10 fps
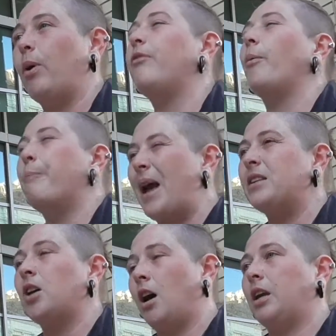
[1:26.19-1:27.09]
We've
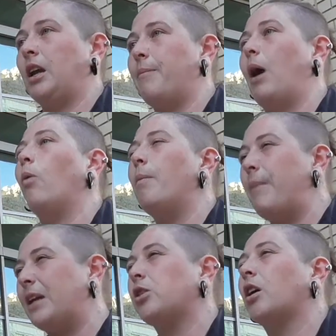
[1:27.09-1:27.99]
been talking about what
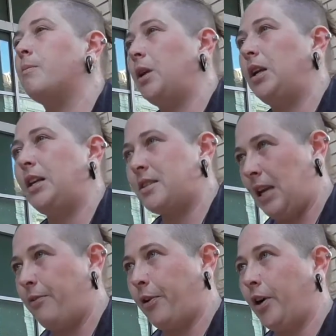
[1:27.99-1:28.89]
makes our community
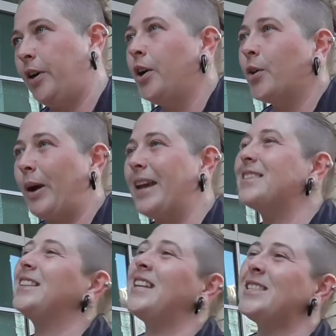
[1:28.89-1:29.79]
safer,
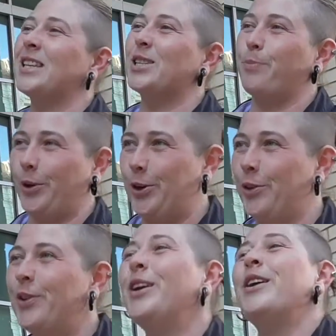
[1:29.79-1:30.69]
right? Statistics prove